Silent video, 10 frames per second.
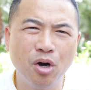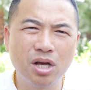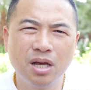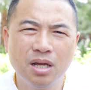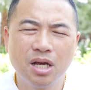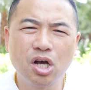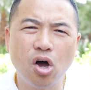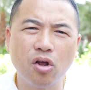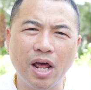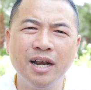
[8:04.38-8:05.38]
book
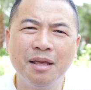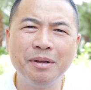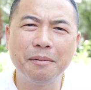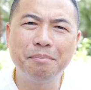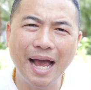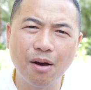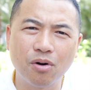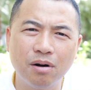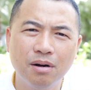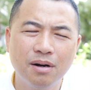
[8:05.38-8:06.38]
called Unlimited
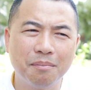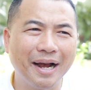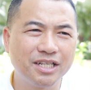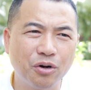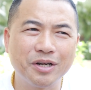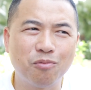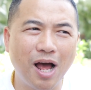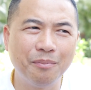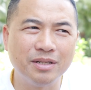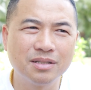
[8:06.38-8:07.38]
Power by Tony
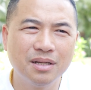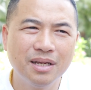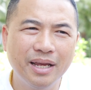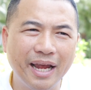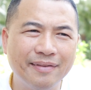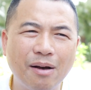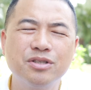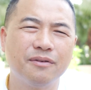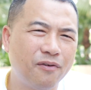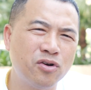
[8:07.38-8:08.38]
Robbins, and that
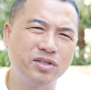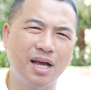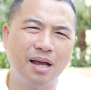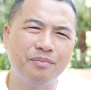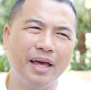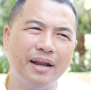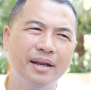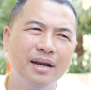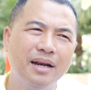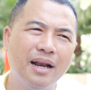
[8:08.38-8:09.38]
was the first time that
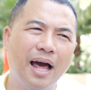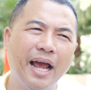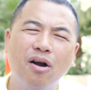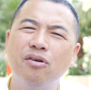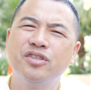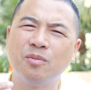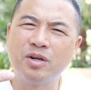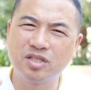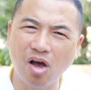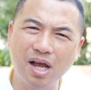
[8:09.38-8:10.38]
I heard
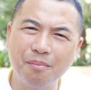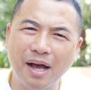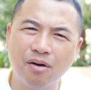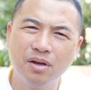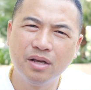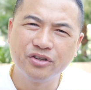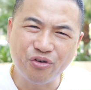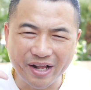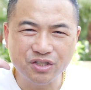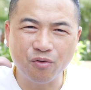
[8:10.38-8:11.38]
someone talk about
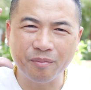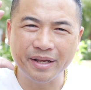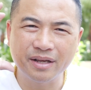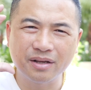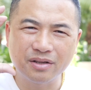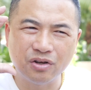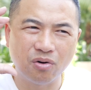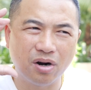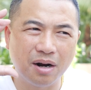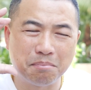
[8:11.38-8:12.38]
transforming
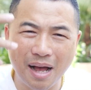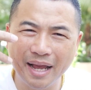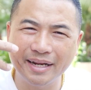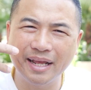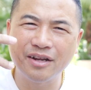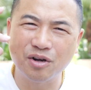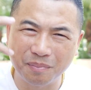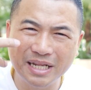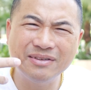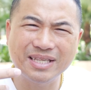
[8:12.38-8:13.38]
your mind and your
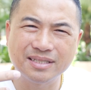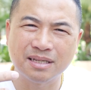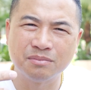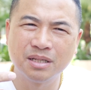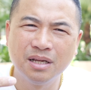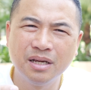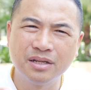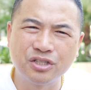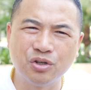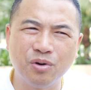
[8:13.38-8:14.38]
belief system
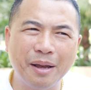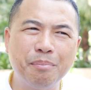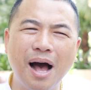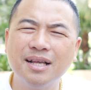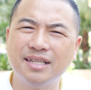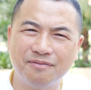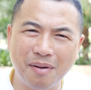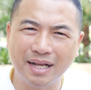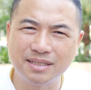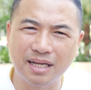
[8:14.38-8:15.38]
to a positive
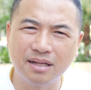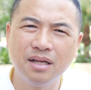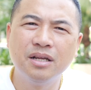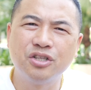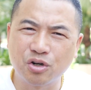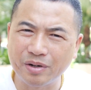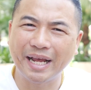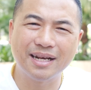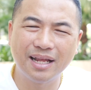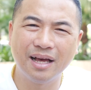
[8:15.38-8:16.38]
mindset to
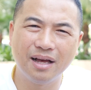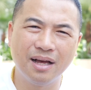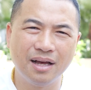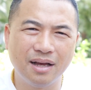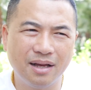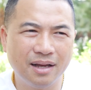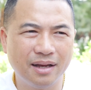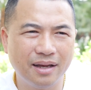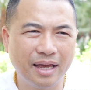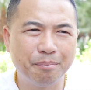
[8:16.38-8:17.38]
create
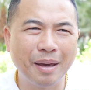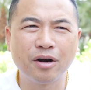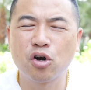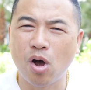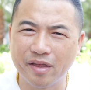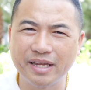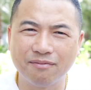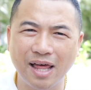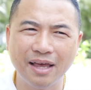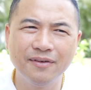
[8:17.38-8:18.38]
a better quality
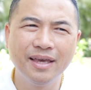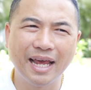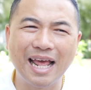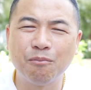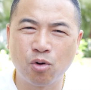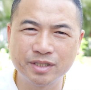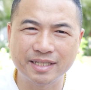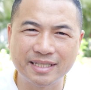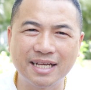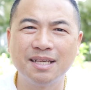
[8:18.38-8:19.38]
of life and have more
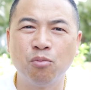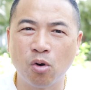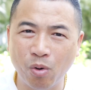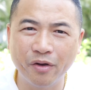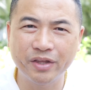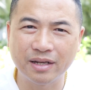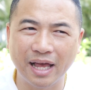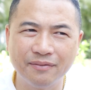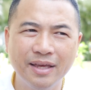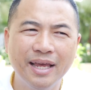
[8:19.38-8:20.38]
success and more wealth in
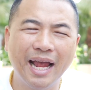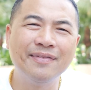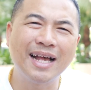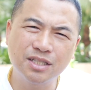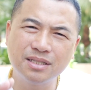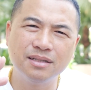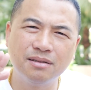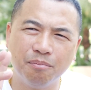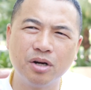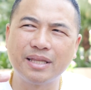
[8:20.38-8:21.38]
life. And that's
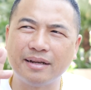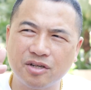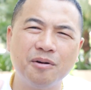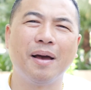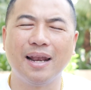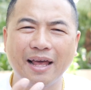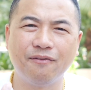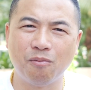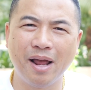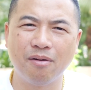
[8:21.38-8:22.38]
the book that turned my
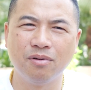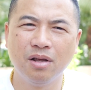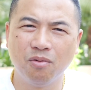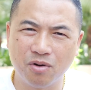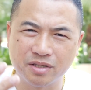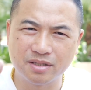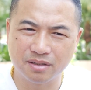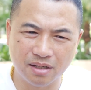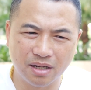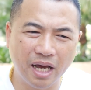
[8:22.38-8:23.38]
life around, was
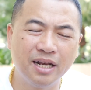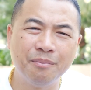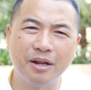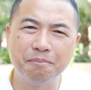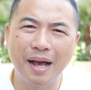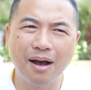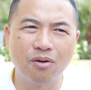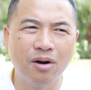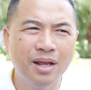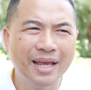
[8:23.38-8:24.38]
Unlimited
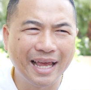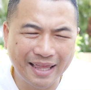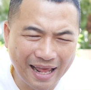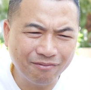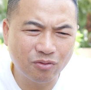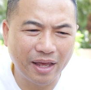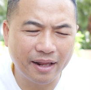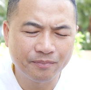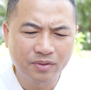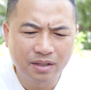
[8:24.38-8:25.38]
Power. And then after
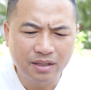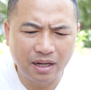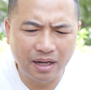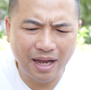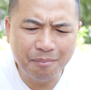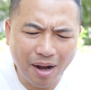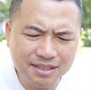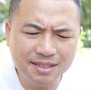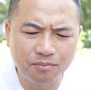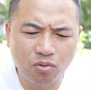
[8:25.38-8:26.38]
that, I
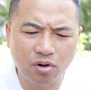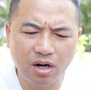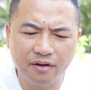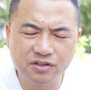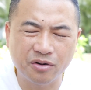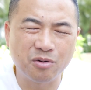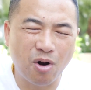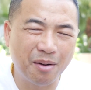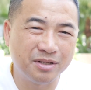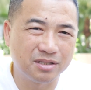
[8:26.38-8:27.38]
bought some more of Tony
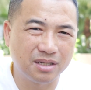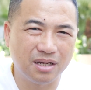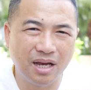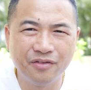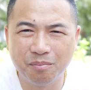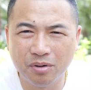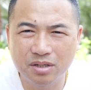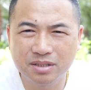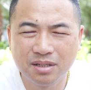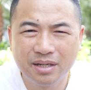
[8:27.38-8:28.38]
Robbins' other
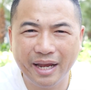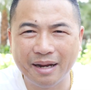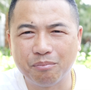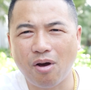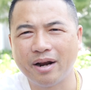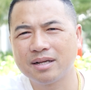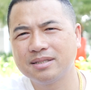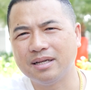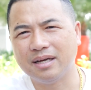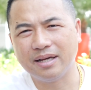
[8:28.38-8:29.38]
books and
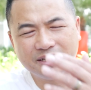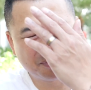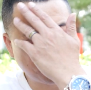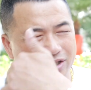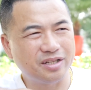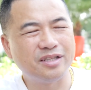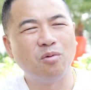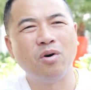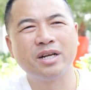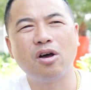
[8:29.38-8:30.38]
products, especially the
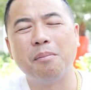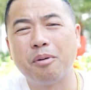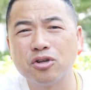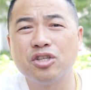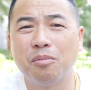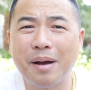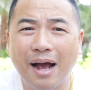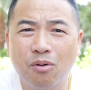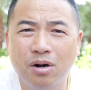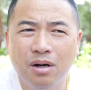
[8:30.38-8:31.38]
one called Personal
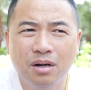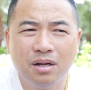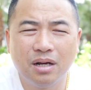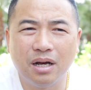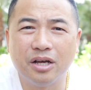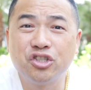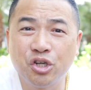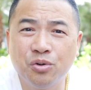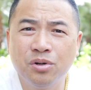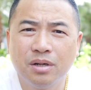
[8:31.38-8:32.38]
Power
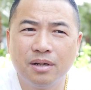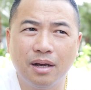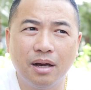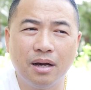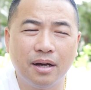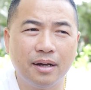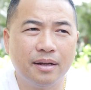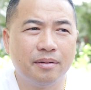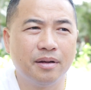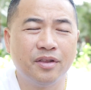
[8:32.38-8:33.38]
2,
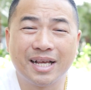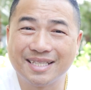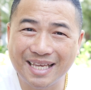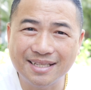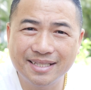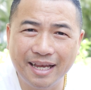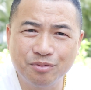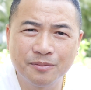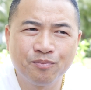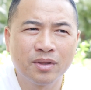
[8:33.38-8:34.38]
the cassette
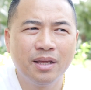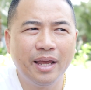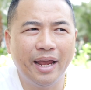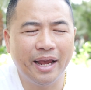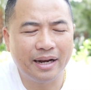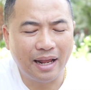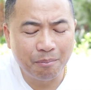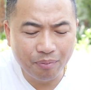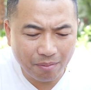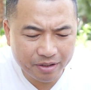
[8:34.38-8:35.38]
tapes. And
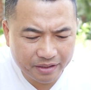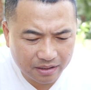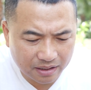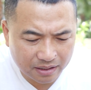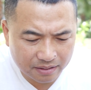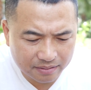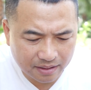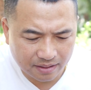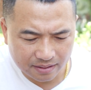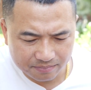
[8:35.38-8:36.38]
I'm probably
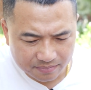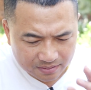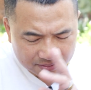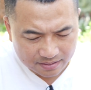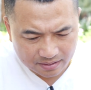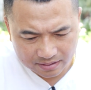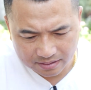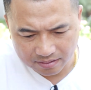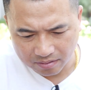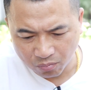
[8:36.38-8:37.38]

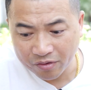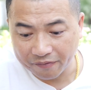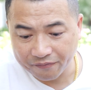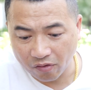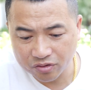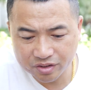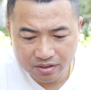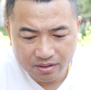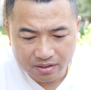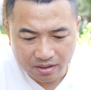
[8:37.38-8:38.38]
one of the first
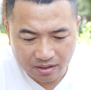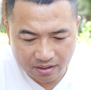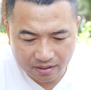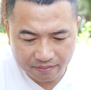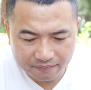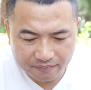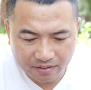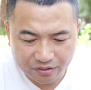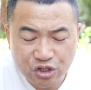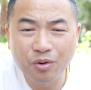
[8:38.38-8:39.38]

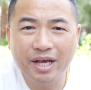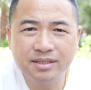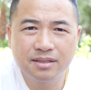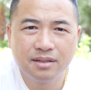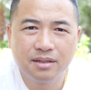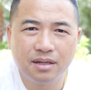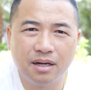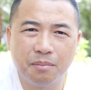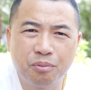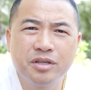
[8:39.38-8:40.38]
U.S.
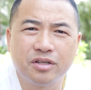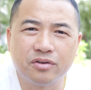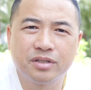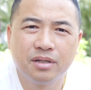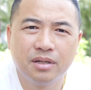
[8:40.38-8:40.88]
prisoners